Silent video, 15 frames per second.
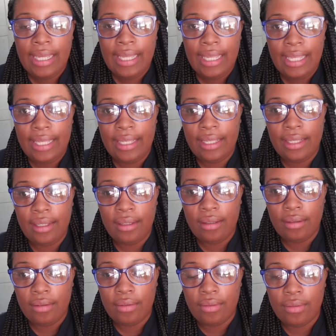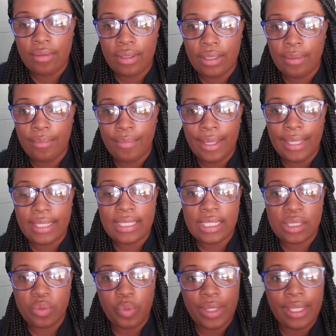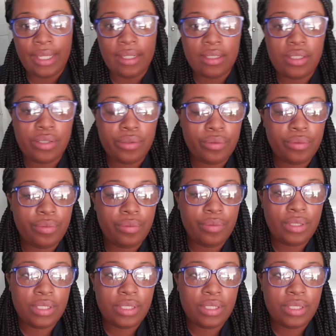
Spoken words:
he makes his way to the